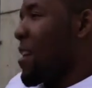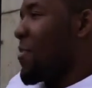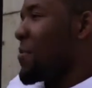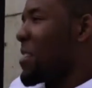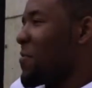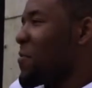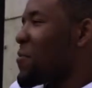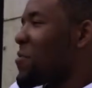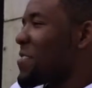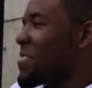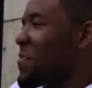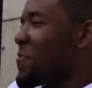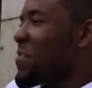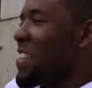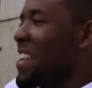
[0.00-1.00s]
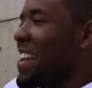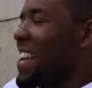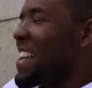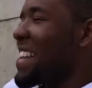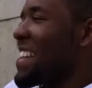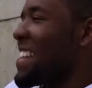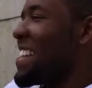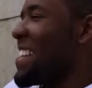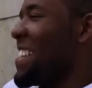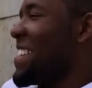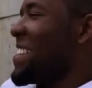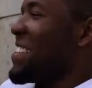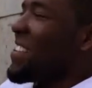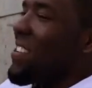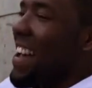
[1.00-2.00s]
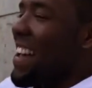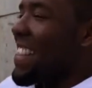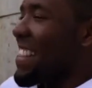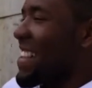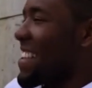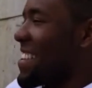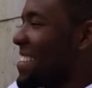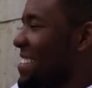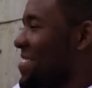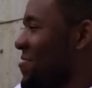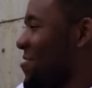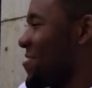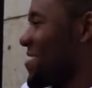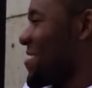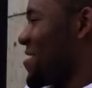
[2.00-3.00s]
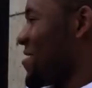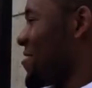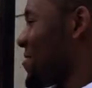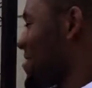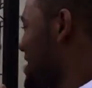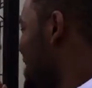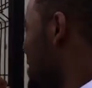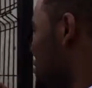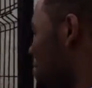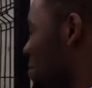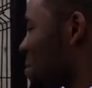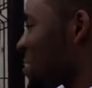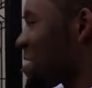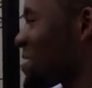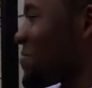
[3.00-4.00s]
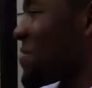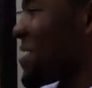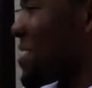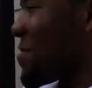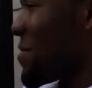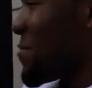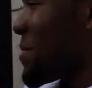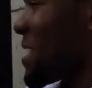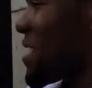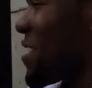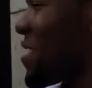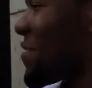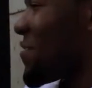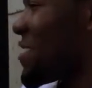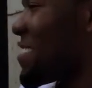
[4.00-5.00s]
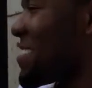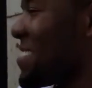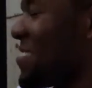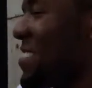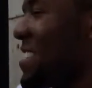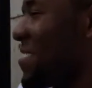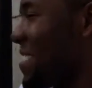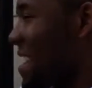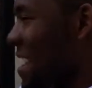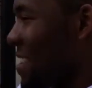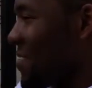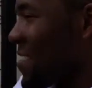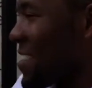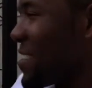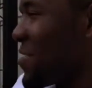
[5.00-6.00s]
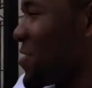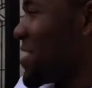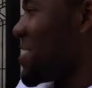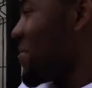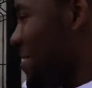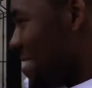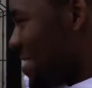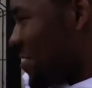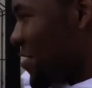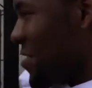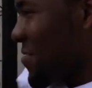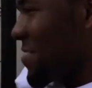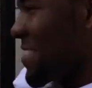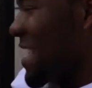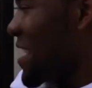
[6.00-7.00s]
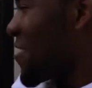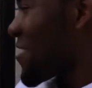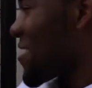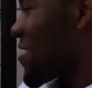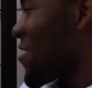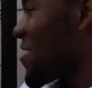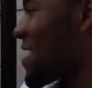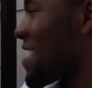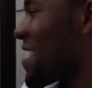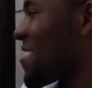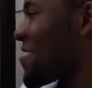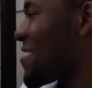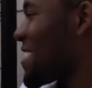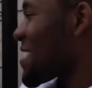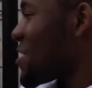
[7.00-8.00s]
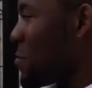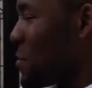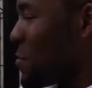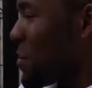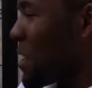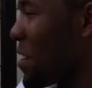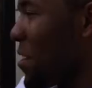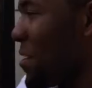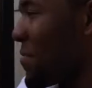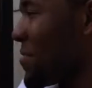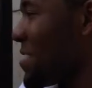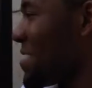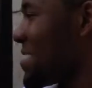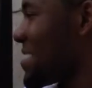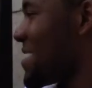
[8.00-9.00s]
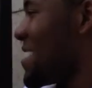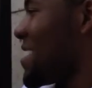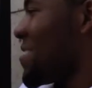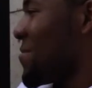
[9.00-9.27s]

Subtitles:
I mean, of course, I feel like any, you know, athletic or, you know, type of person would love to play offense. You hear Kevin, even, you know, Darren Gardner, like, let me play offense.